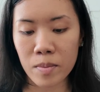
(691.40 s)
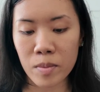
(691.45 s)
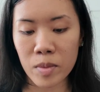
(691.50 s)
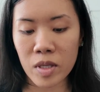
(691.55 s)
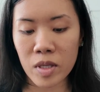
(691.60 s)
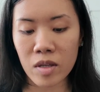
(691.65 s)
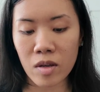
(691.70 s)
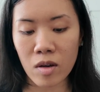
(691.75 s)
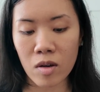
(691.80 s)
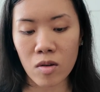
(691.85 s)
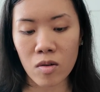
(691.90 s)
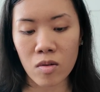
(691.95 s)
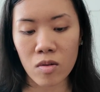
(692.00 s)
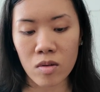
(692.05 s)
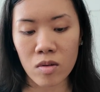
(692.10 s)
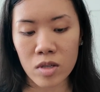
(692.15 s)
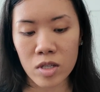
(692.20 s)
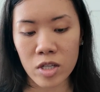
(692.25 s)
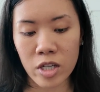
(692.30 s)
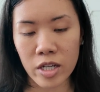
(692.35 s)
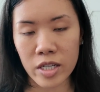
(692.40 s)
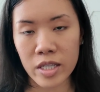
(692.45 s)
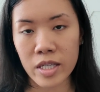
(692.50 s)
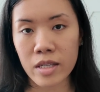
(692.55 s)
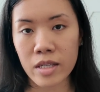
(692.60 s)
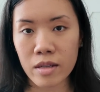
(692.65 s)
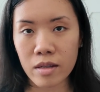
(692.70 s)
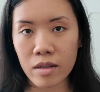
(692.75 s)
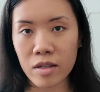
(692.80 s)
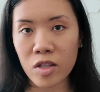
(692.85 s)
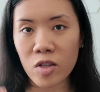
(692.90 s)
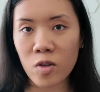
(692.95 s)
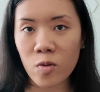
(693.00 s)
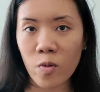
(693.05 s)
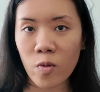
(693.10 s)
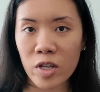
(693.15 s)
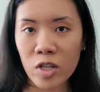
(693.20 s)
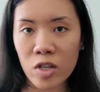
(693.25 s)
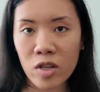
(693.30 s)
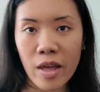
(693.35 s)
So just
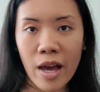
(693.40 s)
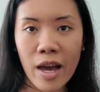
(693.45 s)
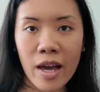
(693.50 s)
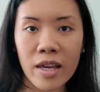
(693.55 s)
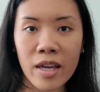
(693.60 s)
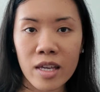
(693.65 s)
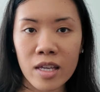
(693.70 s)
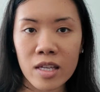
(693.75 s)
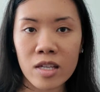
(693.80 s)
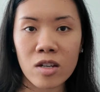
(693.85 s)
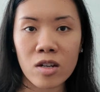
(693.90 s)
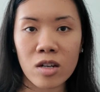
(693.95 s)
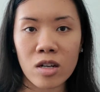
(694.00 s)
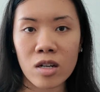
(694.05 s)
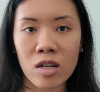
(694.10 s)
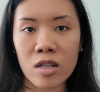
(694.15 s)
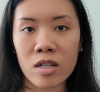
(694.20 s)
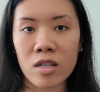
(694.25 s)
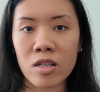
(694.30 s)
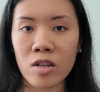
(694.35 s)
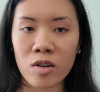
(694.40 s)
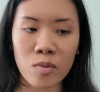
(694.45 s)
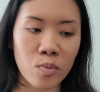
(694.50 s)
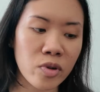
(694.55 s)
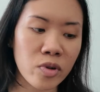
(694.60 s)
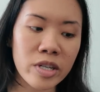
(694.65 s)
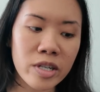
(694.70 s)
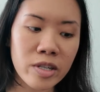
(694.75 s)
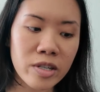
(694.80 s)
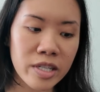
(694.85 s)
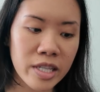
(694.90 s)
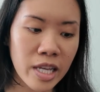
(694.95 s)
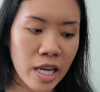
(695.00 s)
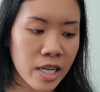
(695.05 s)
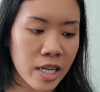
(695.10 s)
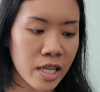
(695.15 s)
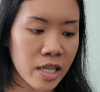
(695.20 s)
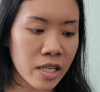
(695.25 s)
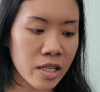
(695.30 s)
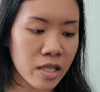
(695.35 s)
switch that in your printer
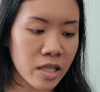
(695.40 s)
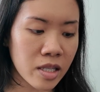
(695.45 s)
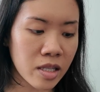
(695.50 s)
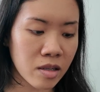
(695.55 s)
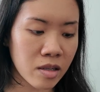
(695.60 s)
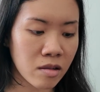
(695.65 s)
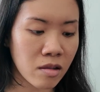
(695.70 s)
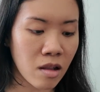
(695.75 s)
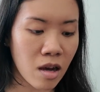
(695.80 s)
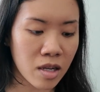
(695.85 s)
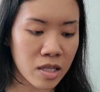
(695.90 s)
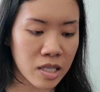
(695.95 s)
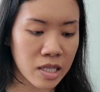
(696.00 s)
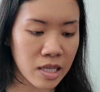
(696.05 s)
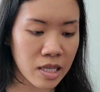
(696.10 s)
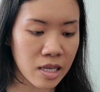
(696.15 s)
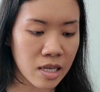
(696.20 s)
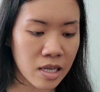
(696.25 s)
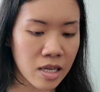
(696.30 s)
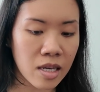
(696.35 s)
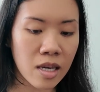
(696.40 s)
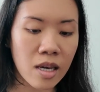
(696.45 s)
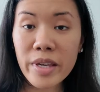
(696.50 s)
settings to glossy.